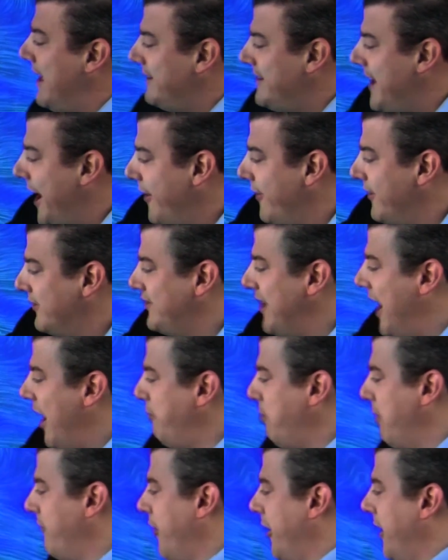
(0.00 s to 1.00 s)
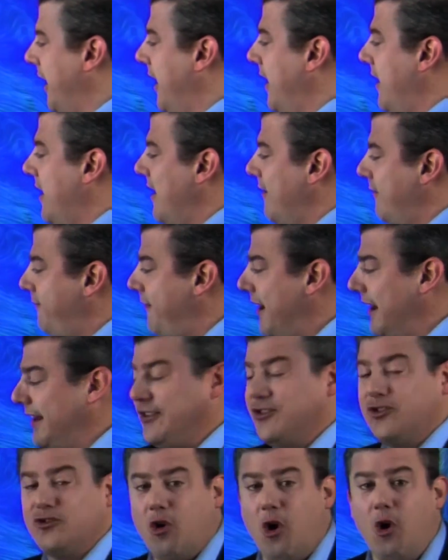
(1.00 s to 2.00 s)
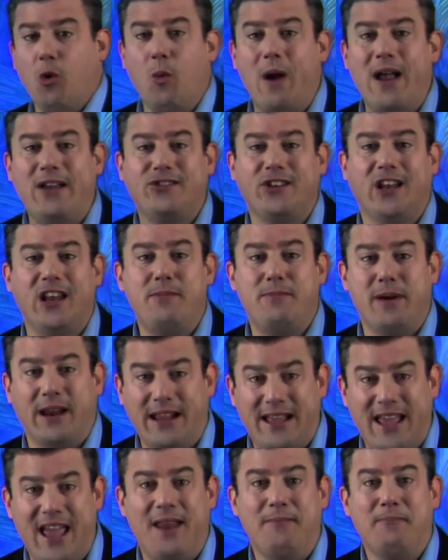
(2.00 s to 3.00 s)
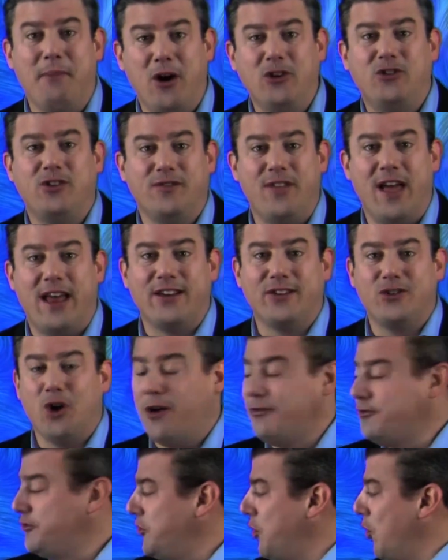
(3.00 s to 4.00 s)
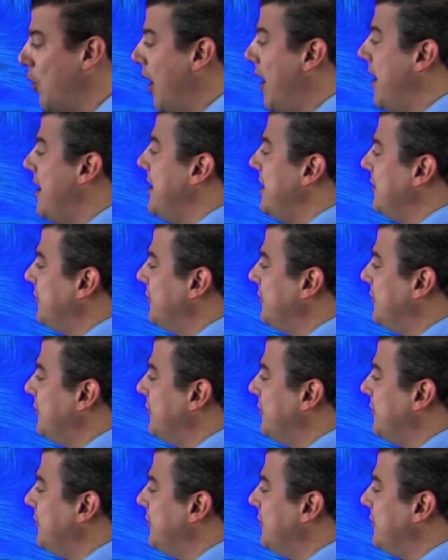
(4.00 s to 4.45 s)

Down in the south, we've got a fairly strong westerly, but again, most of that is offshore.